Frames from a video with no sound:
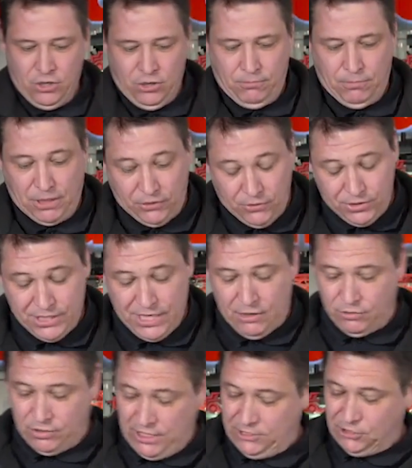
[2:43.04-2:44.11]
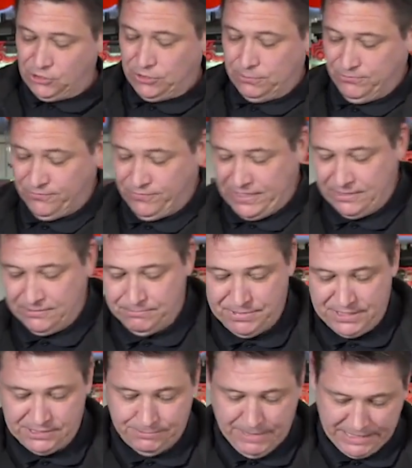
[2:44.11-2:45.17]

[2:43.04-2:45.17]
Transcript: So now I'll hook up the light. For this,